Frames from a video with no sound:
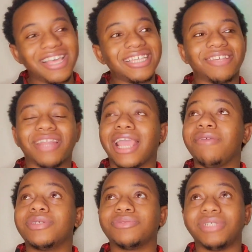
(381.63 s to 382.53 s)
so, like, he
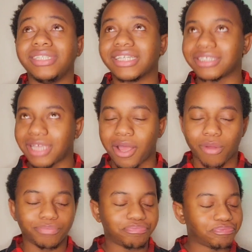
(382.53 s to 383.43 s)
was really looking tall.
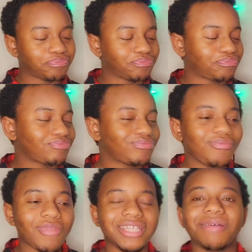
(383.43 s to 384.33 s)

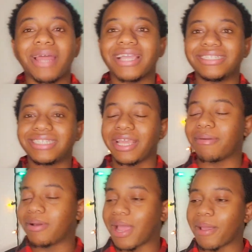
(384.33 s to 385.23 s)
So I'm like,
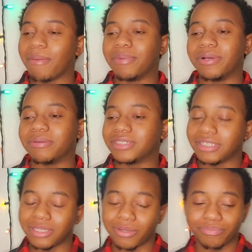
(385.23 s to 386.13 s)
damn, okay, boom, shut
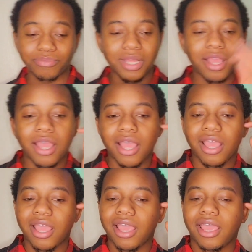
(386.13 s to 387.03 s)
the door.
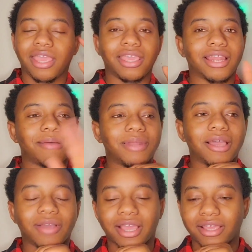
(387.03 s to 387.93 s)
And I'm like,
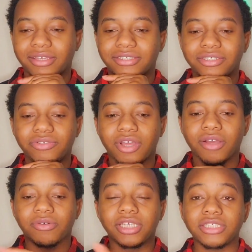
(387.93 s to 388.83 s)
okay, you
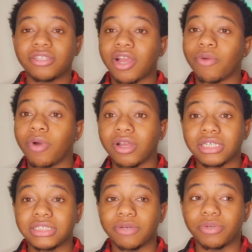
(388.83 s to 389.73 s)
know, he started
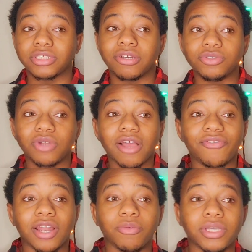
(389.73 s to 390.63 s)
walking somewhere, so, you know, I'm
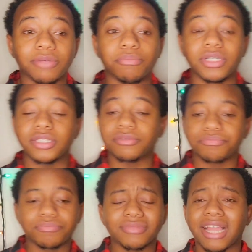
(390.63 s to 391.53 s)
following him, but
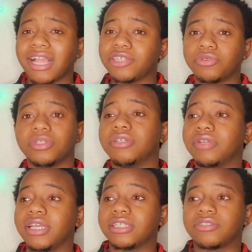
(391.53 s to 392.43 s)
I am sure a little
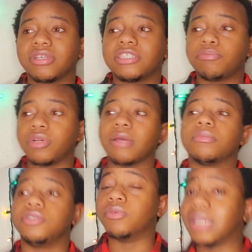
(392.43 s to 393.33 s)
late, so at this point I'm
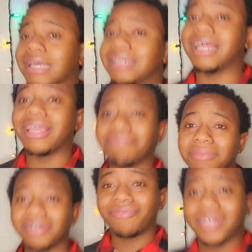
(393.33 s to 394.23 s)
doing like a light
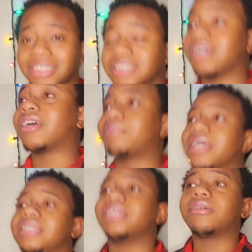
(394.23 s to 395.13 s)
motherfucking jog. I'm
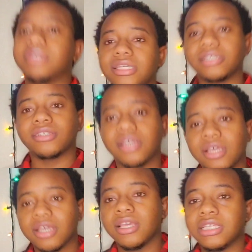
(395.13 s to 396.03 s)
like, damn, he can
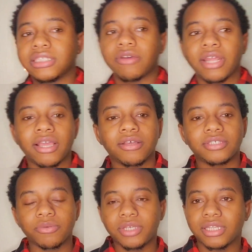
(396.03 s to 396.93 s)
slow down
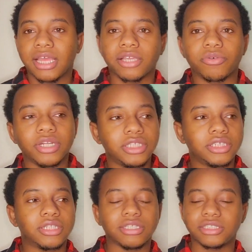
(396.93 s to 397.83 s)
so we can like greet each
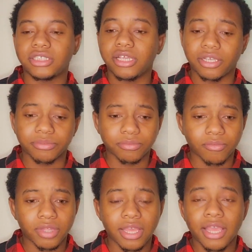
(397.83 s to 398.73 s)
other and shit.
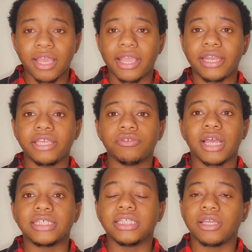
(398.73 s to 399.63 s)
And then you know
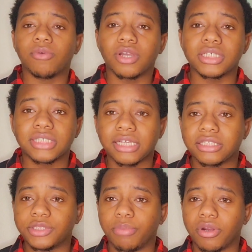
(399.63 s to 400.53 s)
I see him walk inside
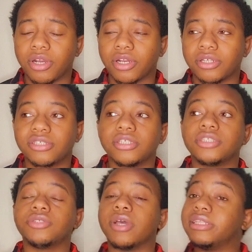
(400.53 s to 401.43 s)
this barn.
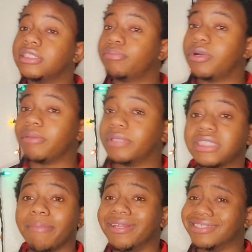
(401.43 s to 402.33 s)
So at this point, bitch,
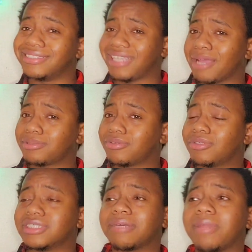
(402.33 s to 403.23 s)
I'm a little skeptical
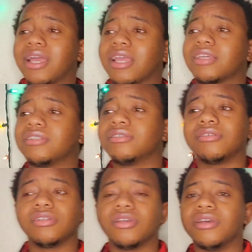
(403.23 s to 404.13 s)
because I'm like,
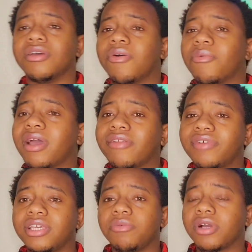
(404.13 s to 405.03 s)
why the
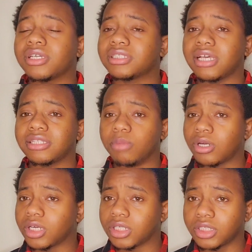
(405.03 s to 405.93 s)
fuck you walk inside the
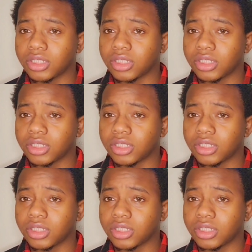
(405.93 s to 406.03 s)
barn?